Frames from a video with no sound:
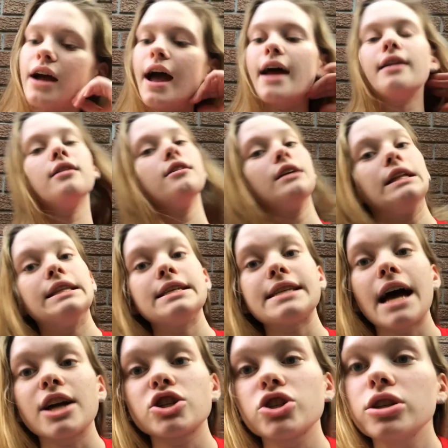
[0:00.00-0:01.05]
And this
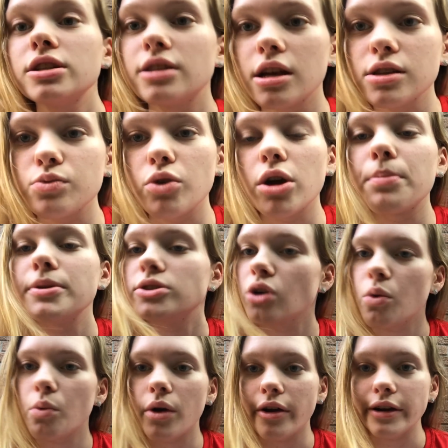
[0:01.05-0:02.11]
actually does work, but
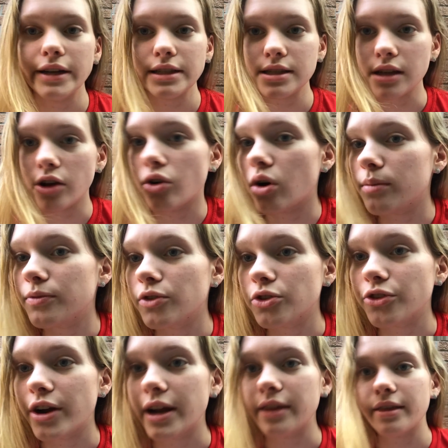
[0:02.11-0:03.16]
don't worry, it's not harmful
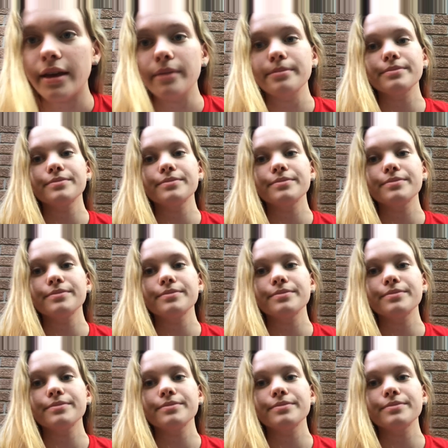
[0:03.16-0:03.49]
or anything.